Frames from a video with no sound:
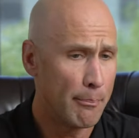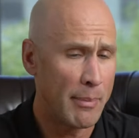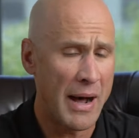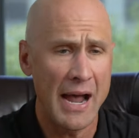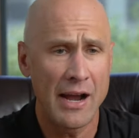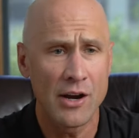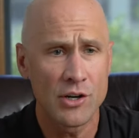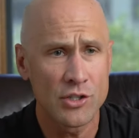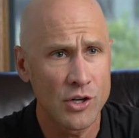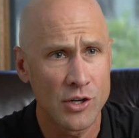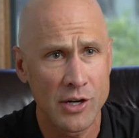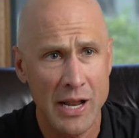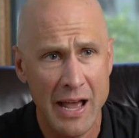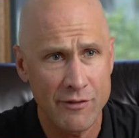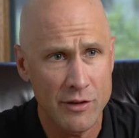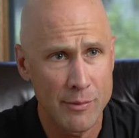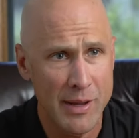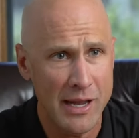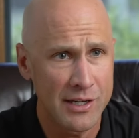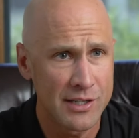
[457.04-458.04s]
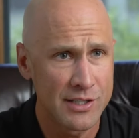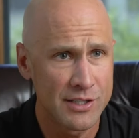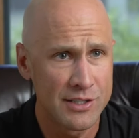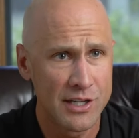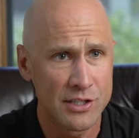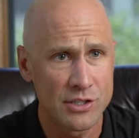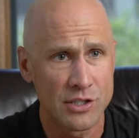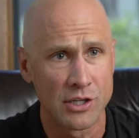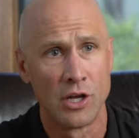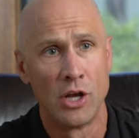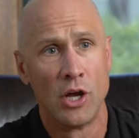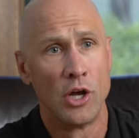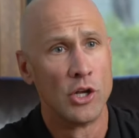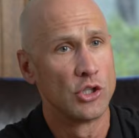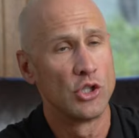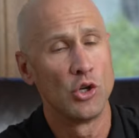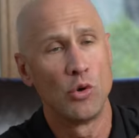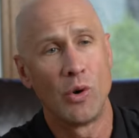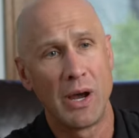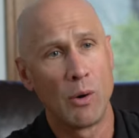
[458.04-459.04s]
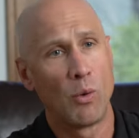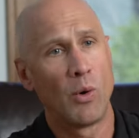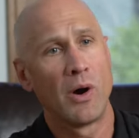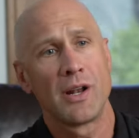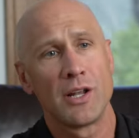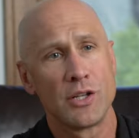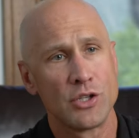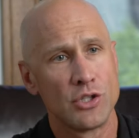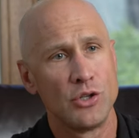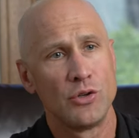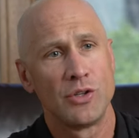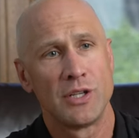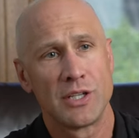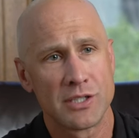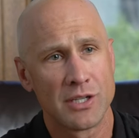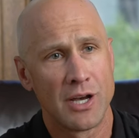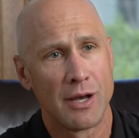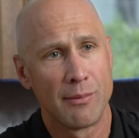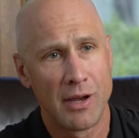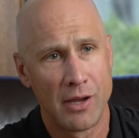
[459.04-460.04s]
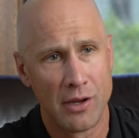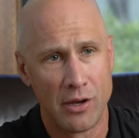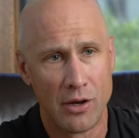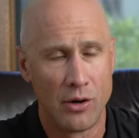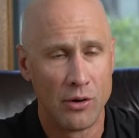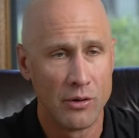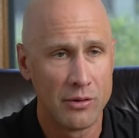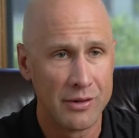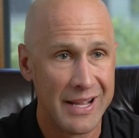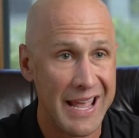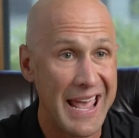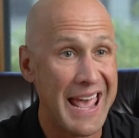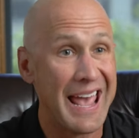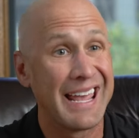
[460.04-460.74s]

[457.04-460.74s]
buyers are going to have to make a decision. Do I want to do this on my own?